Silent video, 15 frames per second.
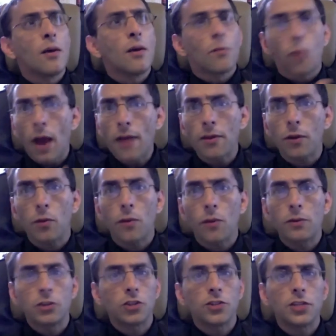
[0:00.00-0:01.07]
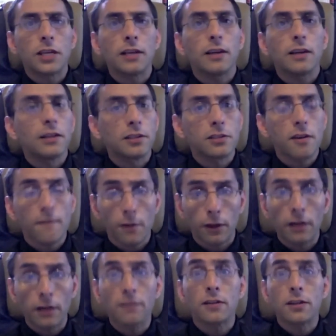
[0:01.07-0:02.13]
Rather, what we should seek is
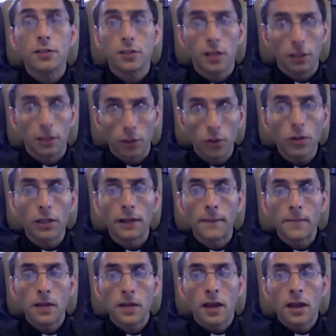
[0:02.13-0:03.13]
forgiveness and unity.